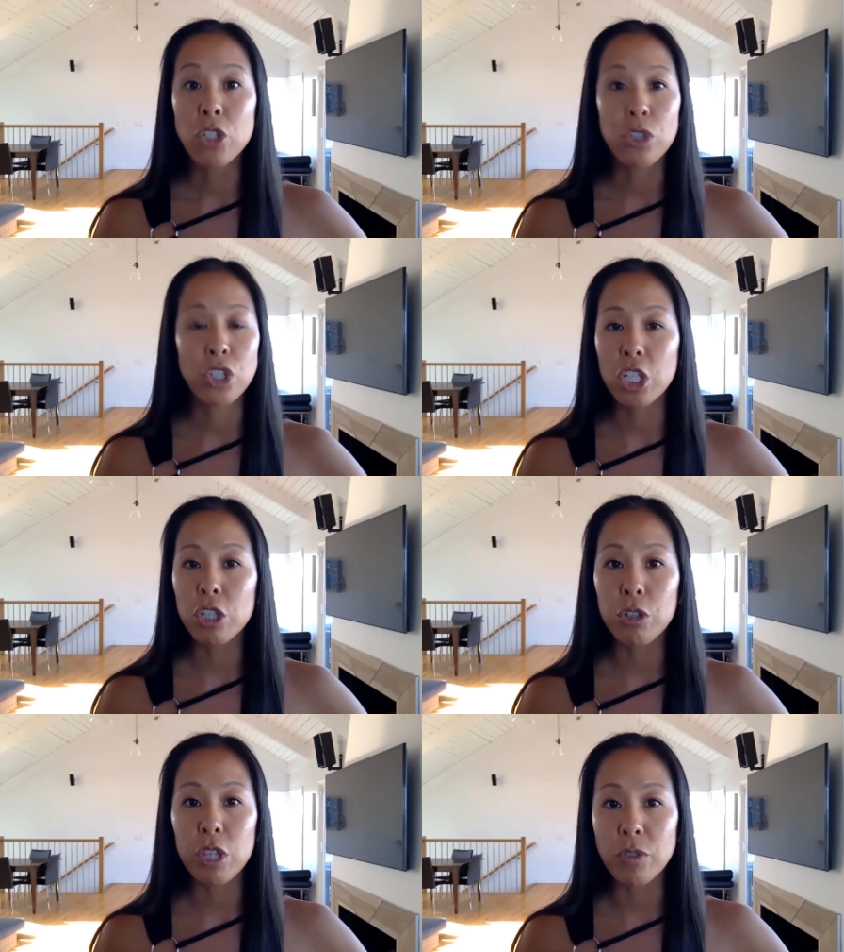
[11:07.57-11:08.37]
She
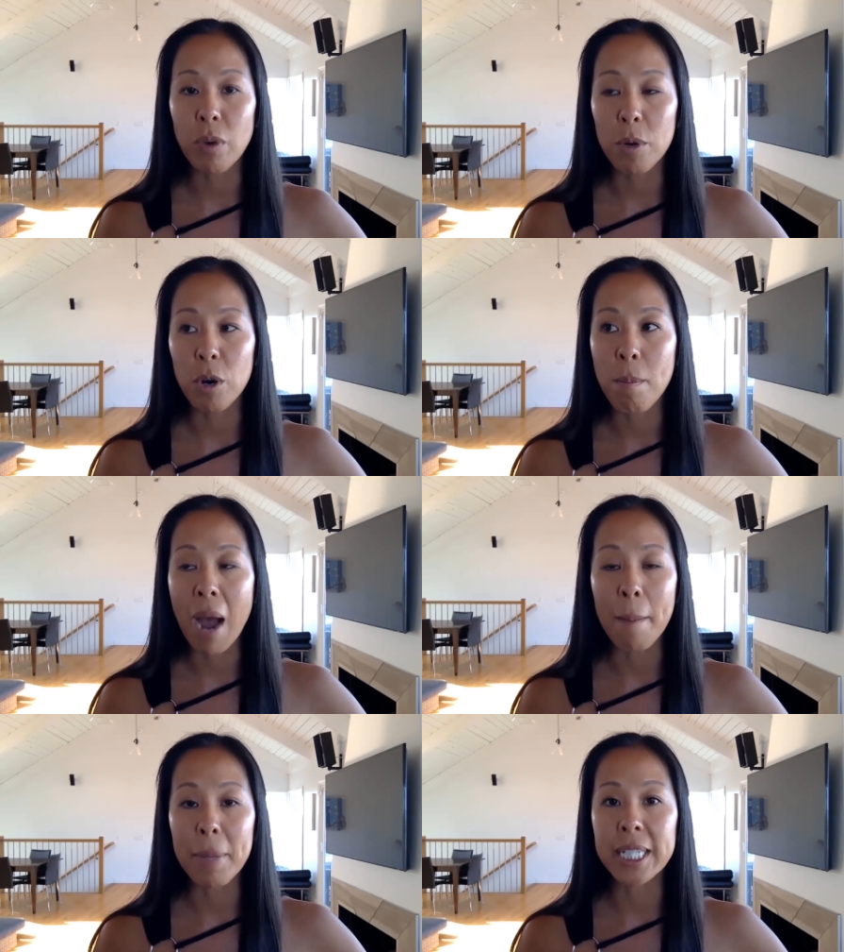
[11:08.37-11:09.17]
learned this from her
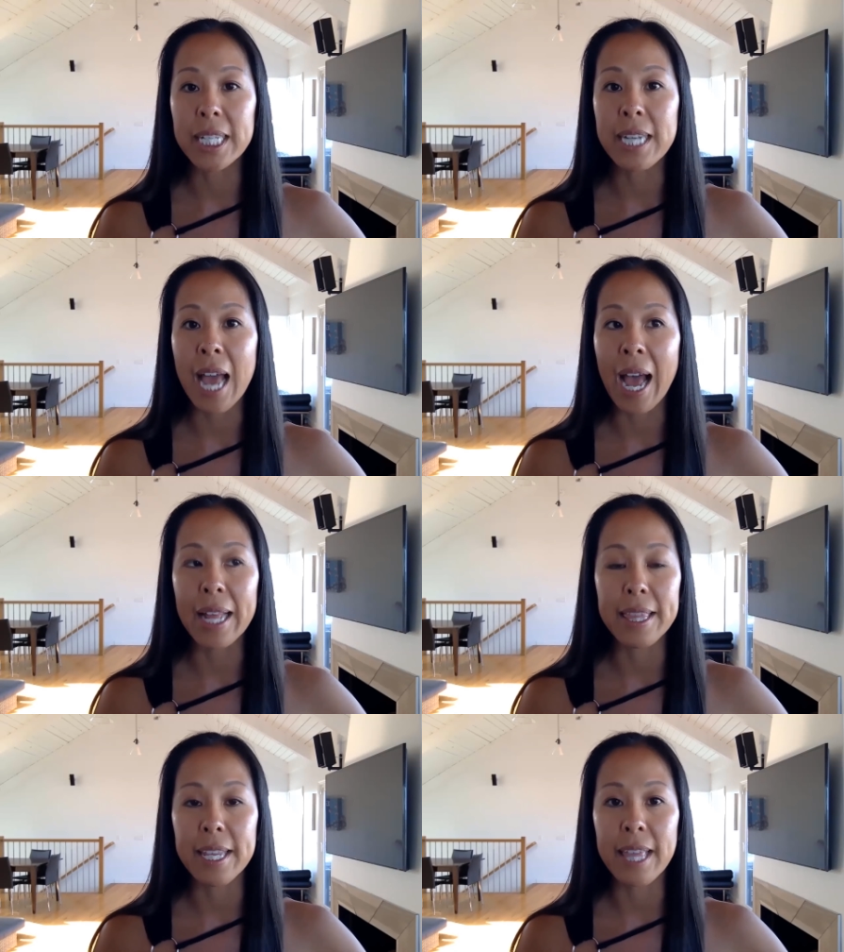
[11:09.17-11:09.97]
mom and did not
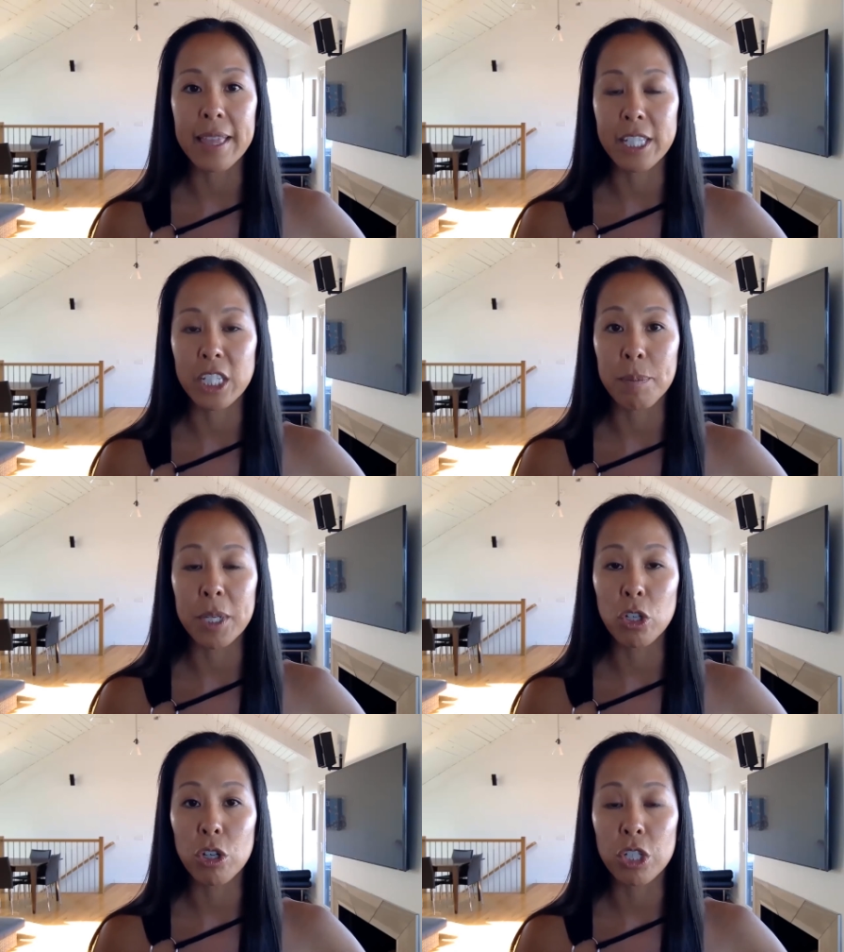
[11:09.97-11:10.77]
think that this could be
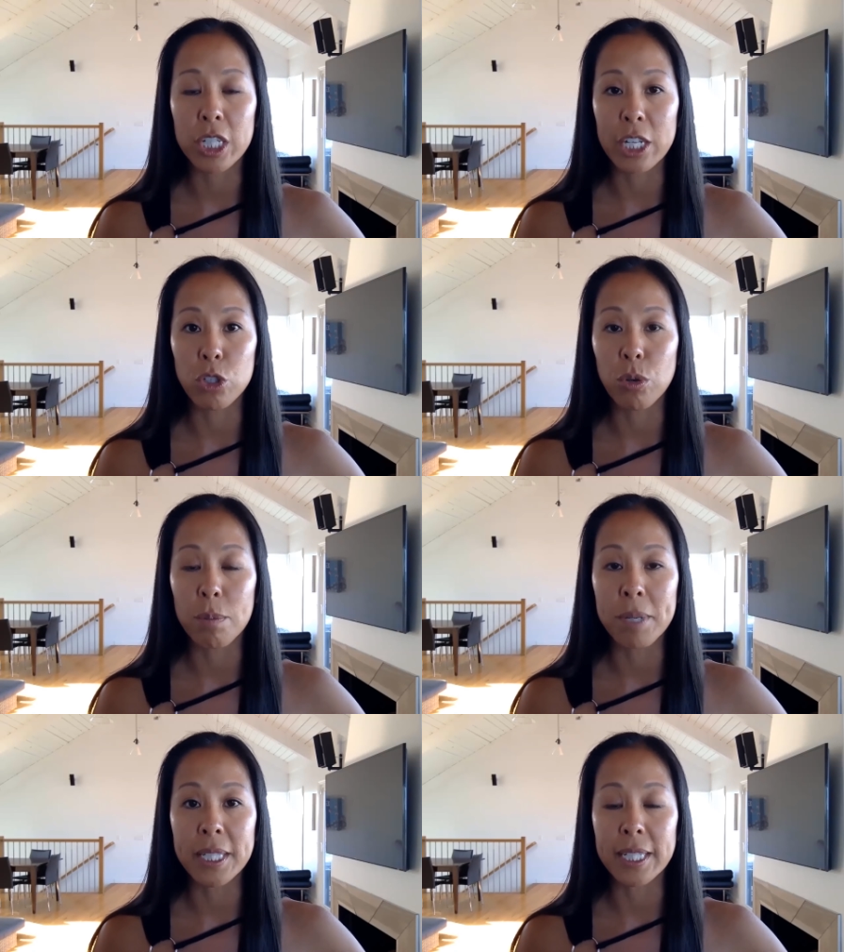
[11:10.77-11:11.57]
turned into a
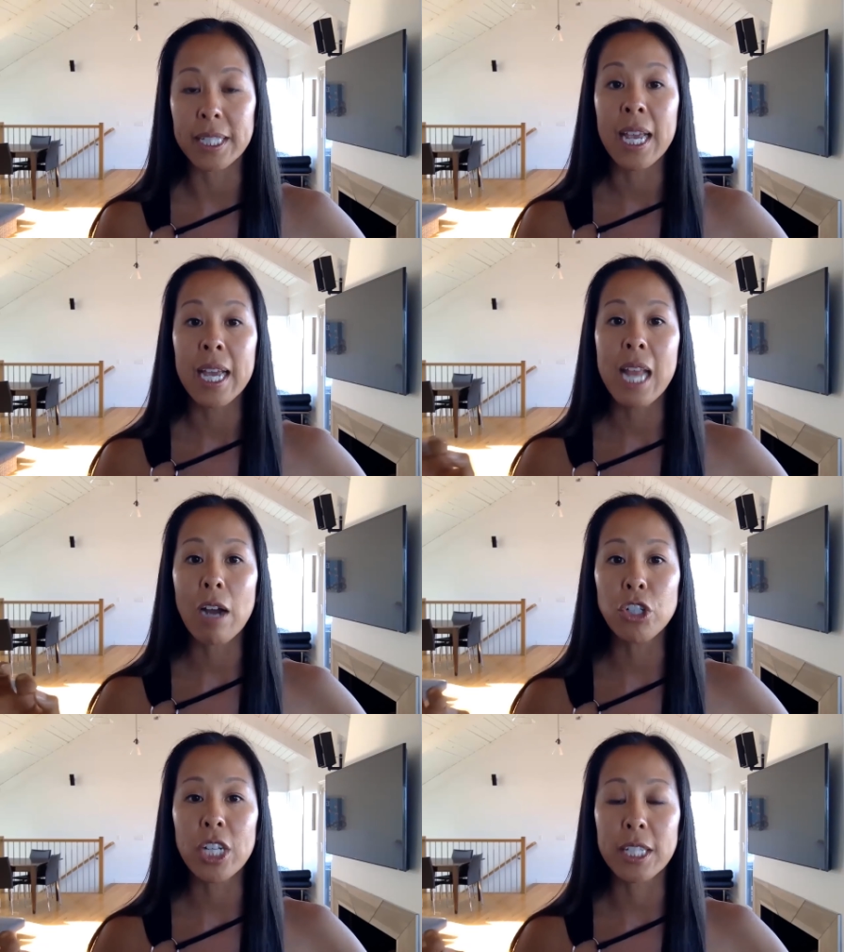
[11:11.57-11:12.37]
business. Now
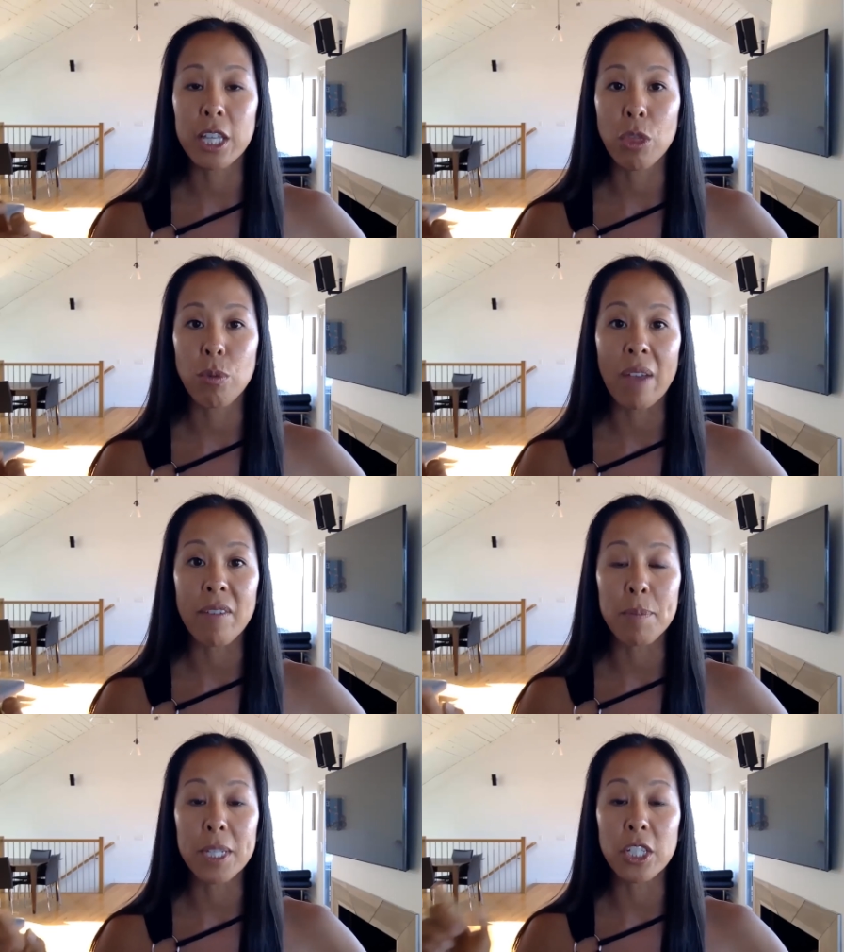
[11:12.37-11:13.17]
she has a thriving
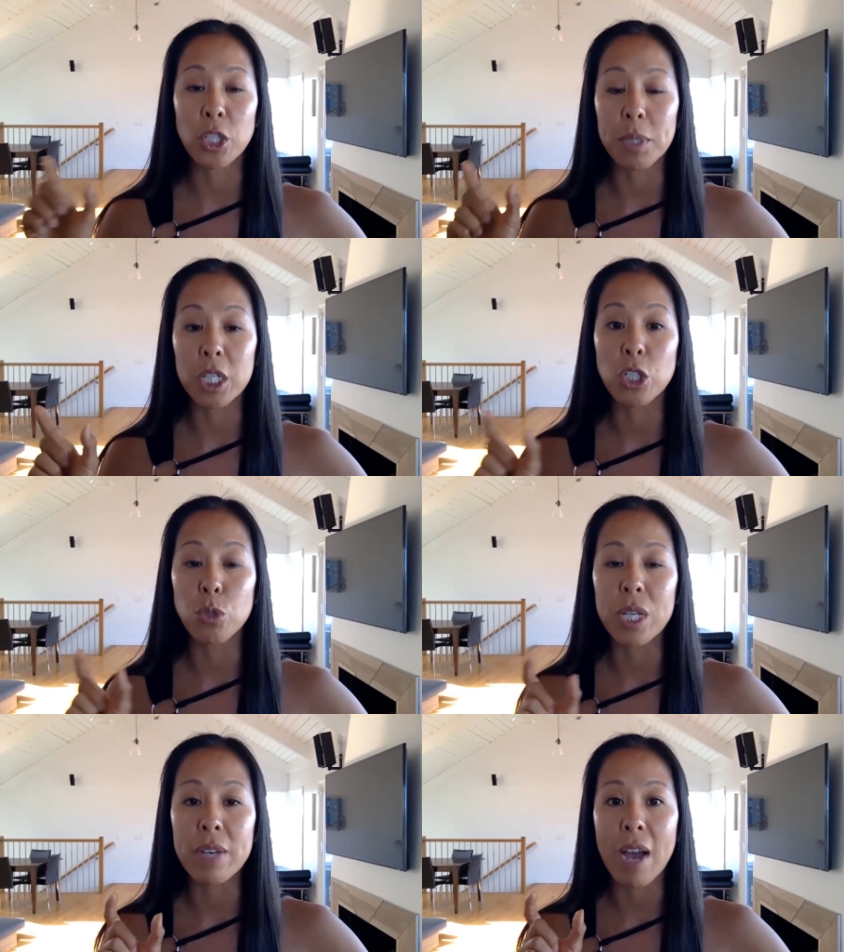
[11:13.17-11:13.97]
business because
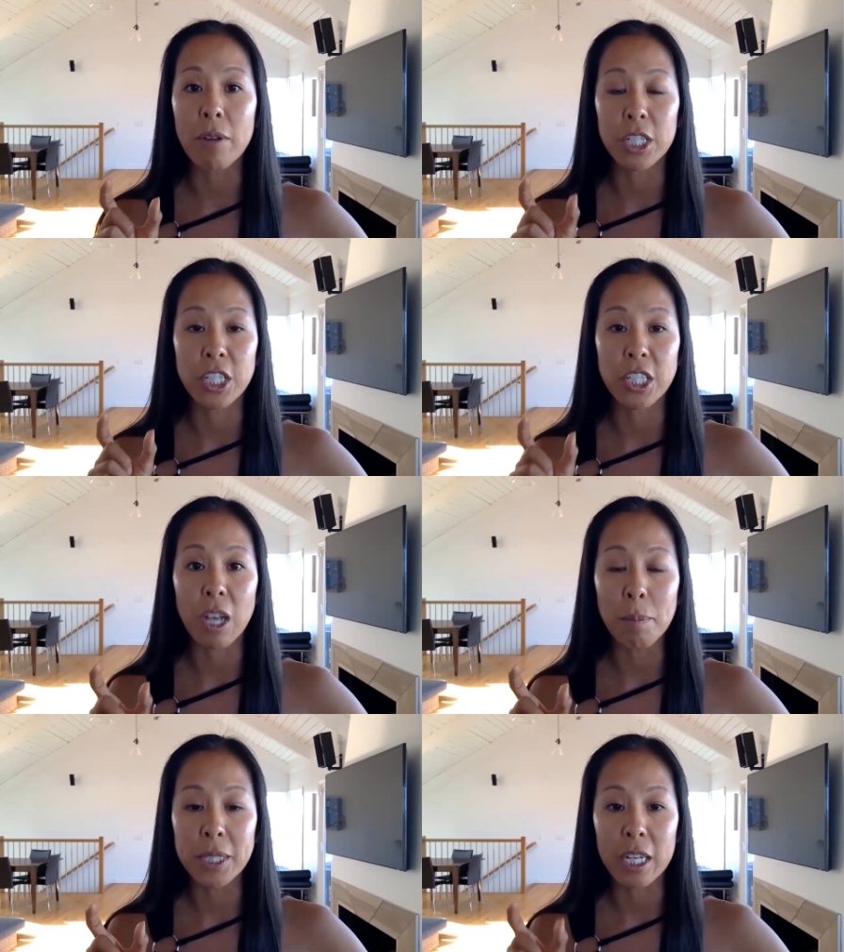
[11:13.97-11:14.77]
we found a
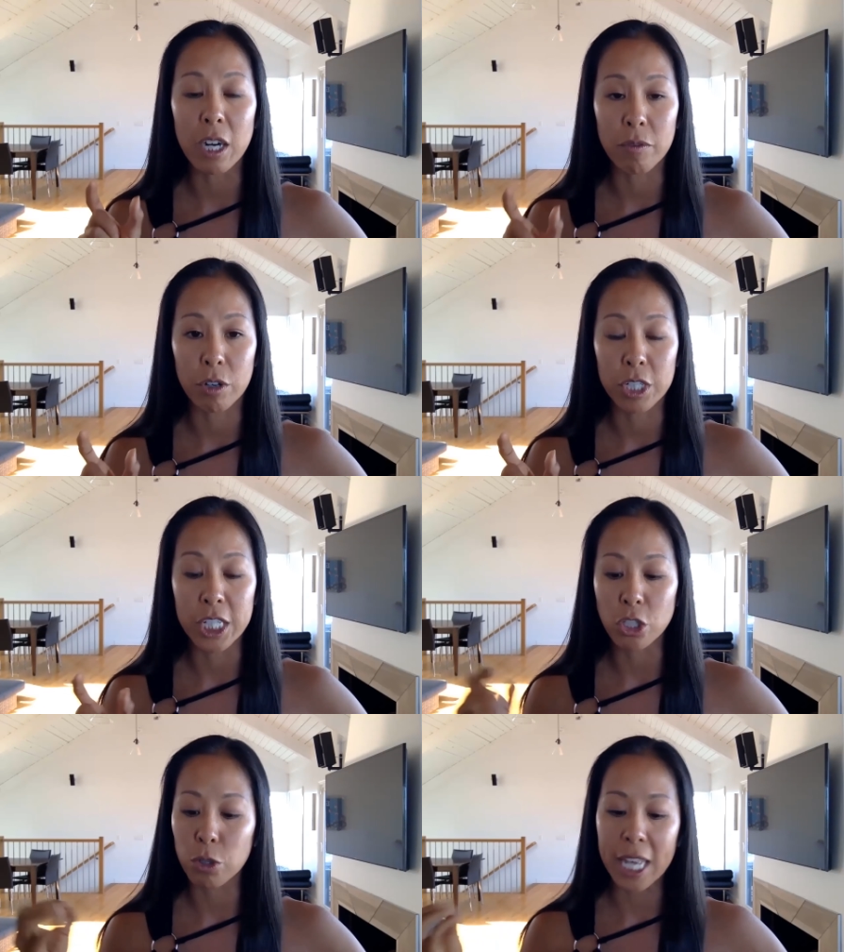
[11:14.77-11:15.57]
subset of her
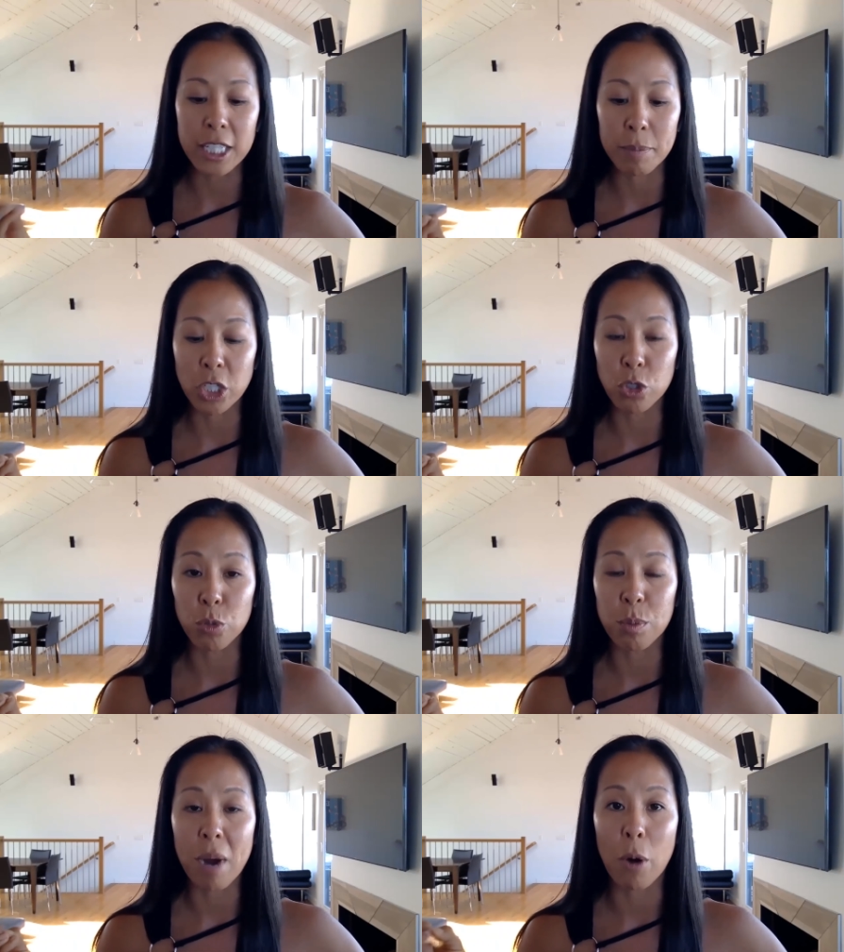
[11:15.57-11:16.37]
niche. So that's my
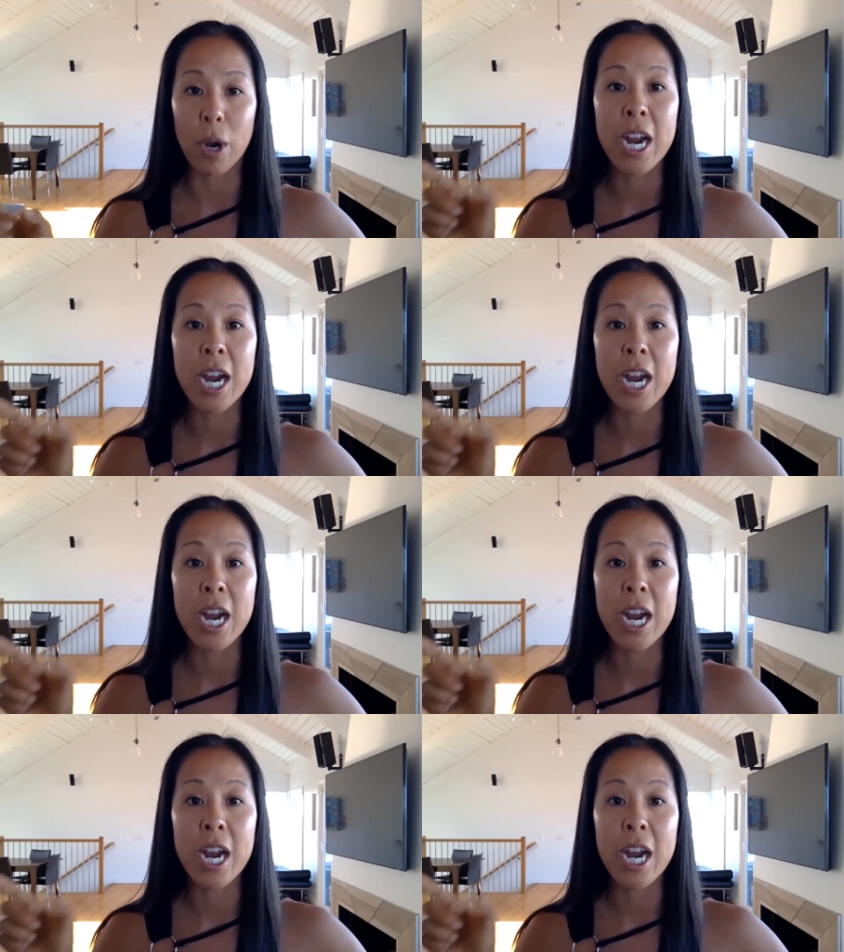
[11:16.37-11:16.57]
superpower.